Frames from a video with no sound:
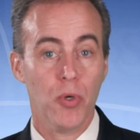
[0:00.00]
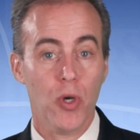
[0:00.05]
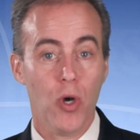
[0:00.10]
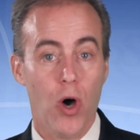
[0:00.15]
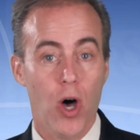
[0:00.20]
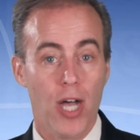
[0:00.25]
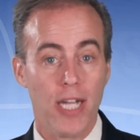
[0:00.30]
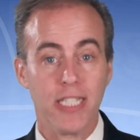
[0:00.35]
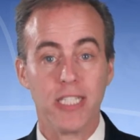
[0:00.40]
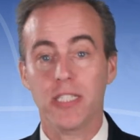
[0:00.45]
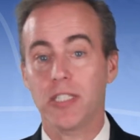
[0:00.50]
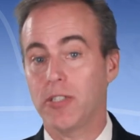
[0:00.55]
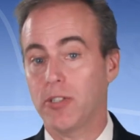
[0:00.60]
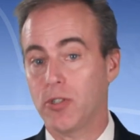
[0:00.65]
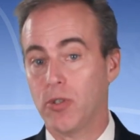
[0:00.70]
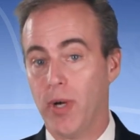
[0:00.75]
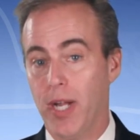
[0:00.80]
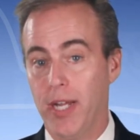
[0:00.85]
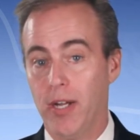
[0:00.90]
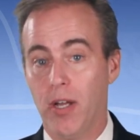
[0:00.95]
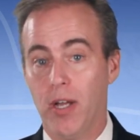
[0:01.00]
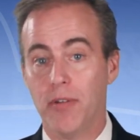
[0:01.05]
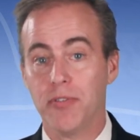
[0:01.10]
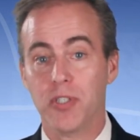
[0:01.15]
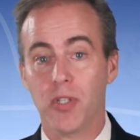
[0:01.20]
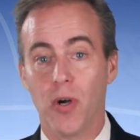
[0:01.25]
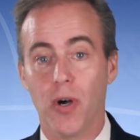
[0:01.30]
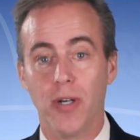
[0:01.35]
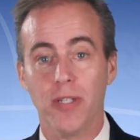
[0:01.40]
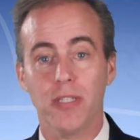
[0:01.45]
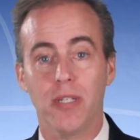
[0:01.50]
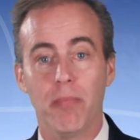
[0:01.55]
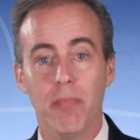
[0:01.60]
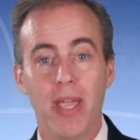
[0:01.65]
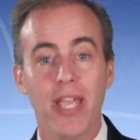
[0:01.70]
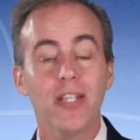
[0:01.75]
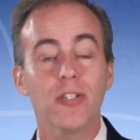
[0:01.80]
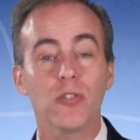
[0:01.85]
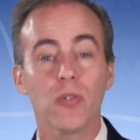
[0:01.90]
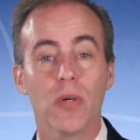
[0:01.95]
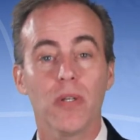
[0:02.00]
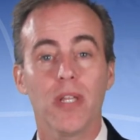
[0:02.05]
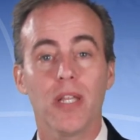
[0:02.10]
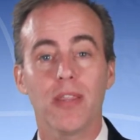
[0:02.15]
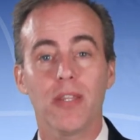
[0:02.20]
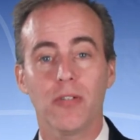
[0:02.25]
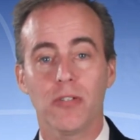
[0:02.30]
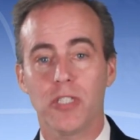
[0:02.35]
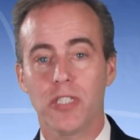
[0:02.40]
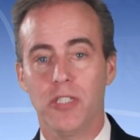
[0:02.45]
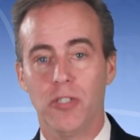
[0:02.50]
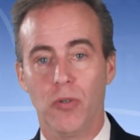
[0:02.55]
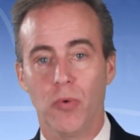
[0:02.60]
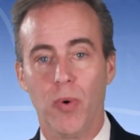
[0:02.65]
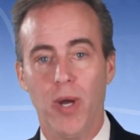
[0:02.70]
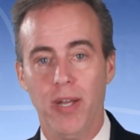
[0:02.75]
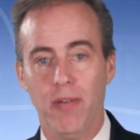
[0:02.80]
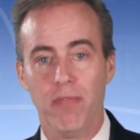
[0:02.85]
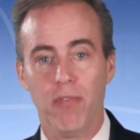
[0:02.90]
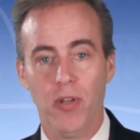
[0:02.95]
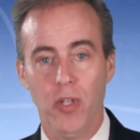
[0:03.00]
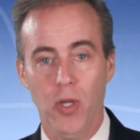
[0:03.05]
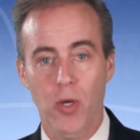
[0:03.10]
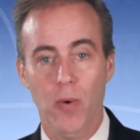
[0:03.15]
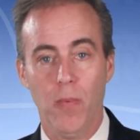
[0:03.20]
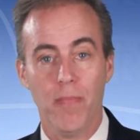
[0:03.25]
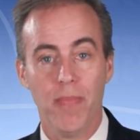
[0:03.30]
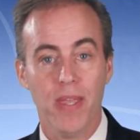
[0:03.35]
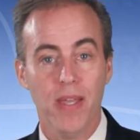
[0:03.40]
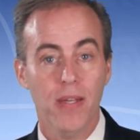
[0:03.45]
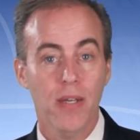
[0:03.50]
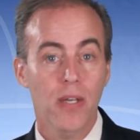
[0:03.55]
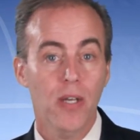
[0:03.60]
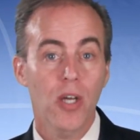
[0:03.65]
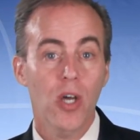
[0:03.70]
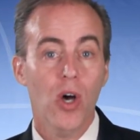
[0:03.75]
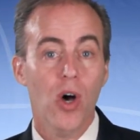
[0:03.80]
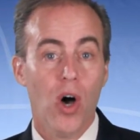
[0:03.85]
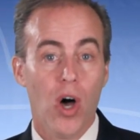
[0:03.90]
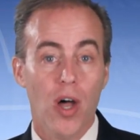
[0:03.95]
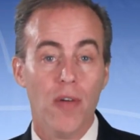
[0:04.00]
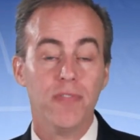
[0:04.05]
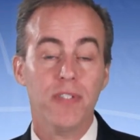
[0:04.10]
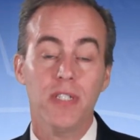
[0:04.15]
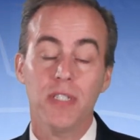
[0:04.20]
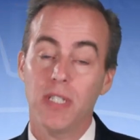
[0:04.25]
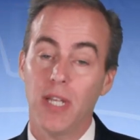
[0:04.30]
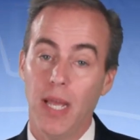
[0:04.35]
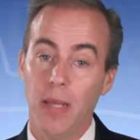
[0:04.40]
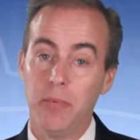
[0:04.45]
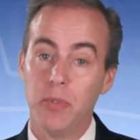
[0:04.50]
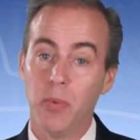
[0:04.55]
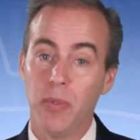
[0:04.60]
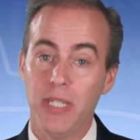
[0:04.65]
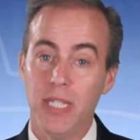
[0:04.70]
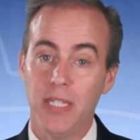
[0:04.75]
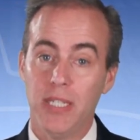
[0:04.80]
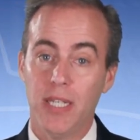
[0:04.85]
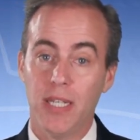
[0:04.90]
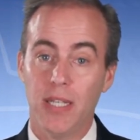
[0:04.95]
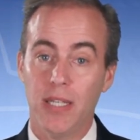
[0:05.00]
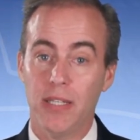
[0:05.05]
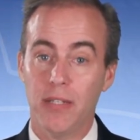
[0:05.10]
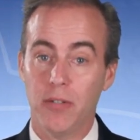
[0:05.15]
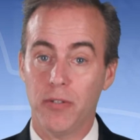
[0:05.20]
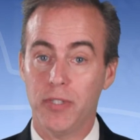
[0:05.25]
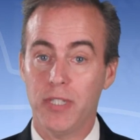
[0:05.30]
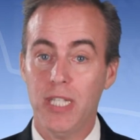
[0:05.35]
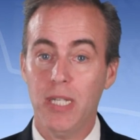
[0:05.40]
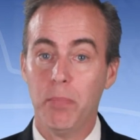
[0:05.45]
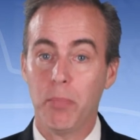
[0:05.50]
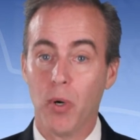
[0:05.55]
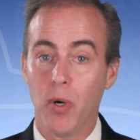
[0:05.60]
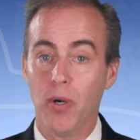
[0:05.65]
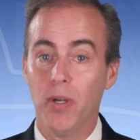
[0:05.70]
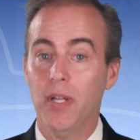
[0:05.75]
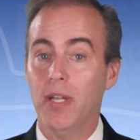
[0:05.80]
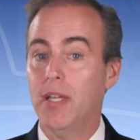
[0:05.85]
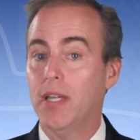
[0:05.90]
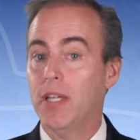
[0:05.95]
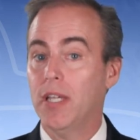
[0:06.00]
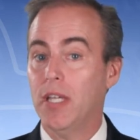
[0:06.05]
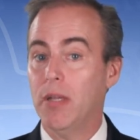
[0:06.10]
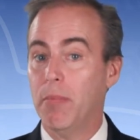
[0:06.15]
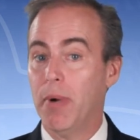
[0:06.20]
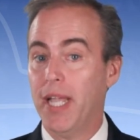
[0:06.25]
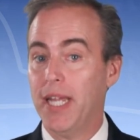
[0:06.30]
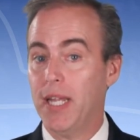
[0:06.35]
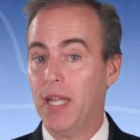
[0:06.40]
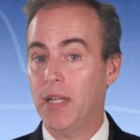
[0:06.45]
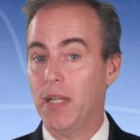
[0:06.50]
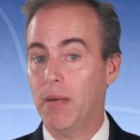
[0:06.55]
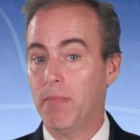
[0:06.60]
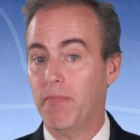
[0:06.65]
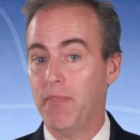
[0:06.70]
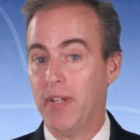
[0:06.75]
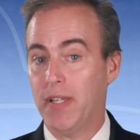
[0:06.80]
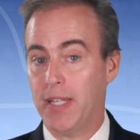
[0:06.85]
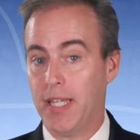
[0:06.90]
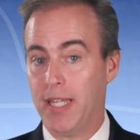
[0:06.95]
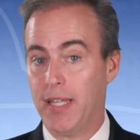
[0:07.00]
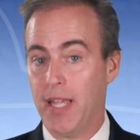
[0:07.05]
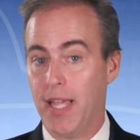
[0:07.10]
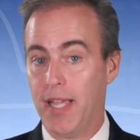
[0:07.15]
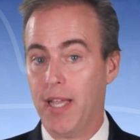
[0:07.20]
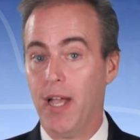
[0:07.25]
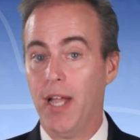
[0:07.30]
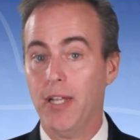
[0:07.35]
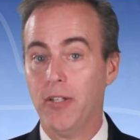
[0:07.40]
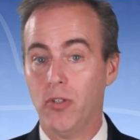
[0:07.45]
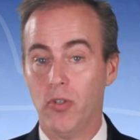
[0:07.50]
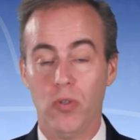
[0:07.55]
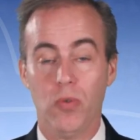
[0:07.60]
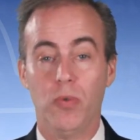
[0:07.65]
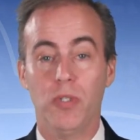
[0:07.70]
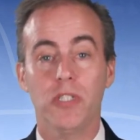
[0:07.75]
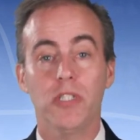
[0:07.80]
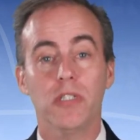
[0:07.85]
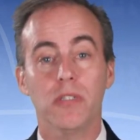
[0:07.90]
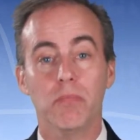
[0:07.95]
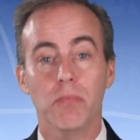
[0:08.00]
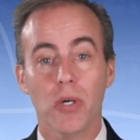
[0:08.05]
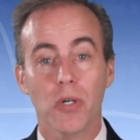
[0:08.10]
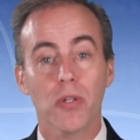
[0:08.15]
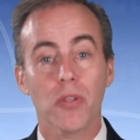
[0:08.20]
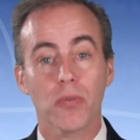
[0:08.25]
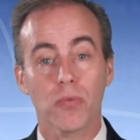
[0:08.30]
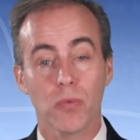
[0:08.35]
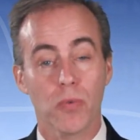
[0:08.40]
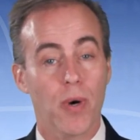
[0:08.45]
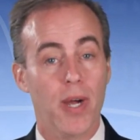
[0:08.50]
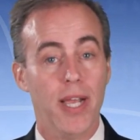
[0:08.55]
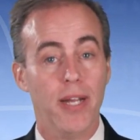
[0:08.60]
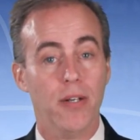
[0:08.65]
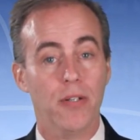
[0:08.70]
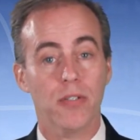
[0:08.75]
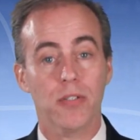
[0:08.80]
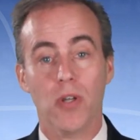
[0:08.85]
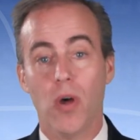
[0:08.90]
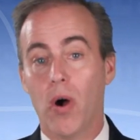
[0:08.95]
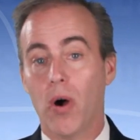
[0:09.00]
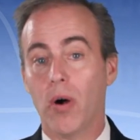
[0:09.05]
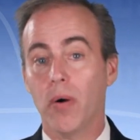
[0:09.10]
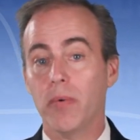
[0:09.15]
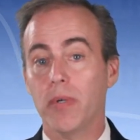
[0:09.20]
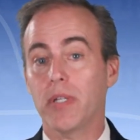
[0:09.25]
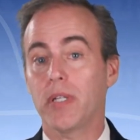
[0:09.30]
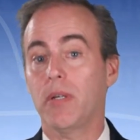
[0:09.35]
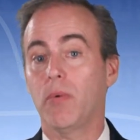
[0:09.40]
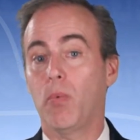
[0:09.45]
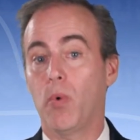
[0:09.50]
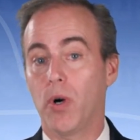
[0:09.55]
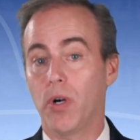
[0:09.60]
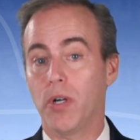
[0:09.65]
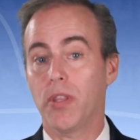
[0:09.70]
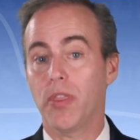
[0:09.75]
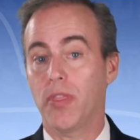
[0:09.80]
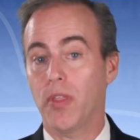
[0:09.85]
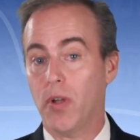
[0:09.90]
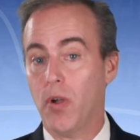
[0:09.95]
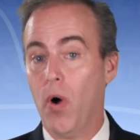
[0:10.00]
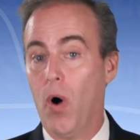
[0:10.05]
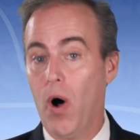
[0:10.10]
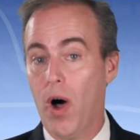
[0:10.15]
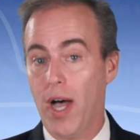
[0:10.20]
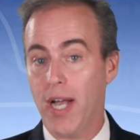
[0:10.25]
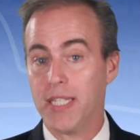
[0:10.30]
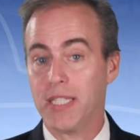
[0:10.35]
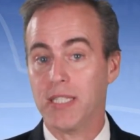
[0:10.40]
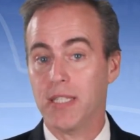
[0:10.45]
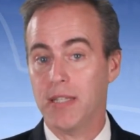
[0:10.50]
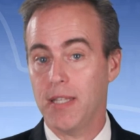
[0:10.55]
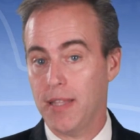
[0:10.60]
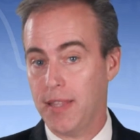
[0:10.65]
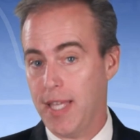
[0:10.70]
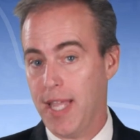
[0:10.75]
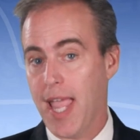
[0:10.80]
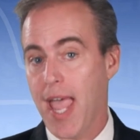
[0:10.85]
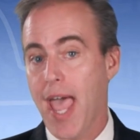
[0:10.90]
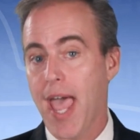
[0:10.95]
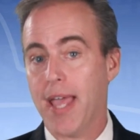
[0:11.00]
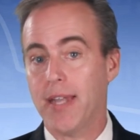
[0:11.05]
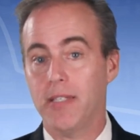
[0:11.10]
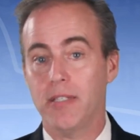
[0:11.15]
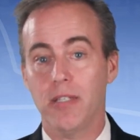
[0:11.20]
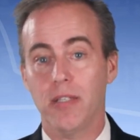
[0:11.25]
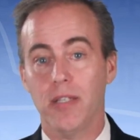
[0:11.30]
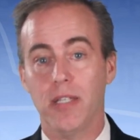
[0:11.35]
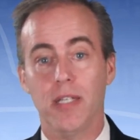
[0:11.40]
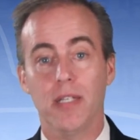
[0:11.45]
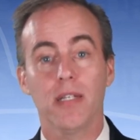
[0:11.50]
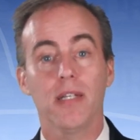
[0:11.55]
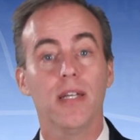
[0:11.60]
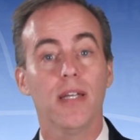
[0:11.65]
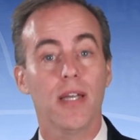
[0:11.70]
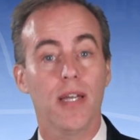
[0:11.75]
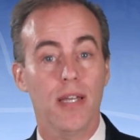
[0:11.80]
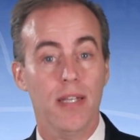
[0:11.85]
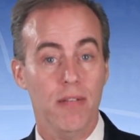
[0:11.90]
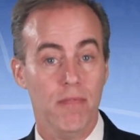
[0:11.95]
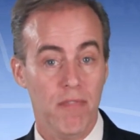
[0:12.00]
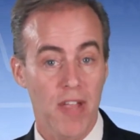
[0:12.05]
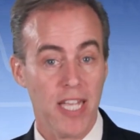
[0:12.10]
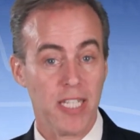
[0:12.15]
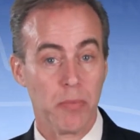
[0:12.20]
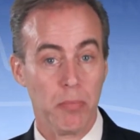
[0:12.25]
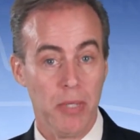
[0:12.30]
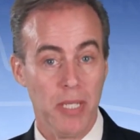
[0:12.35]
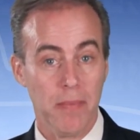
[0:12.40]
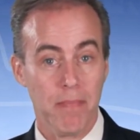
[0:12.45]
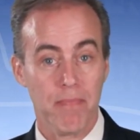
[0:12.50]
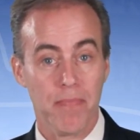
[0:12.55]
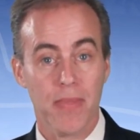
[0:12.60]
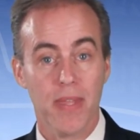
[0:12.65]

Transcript: costs and trade-offs are to make sure that they're still right for you. Oftentimes, when you dig a little deeper, you might end up feeling like I do, which is most riders aren't really worth the cost that they add to the investment.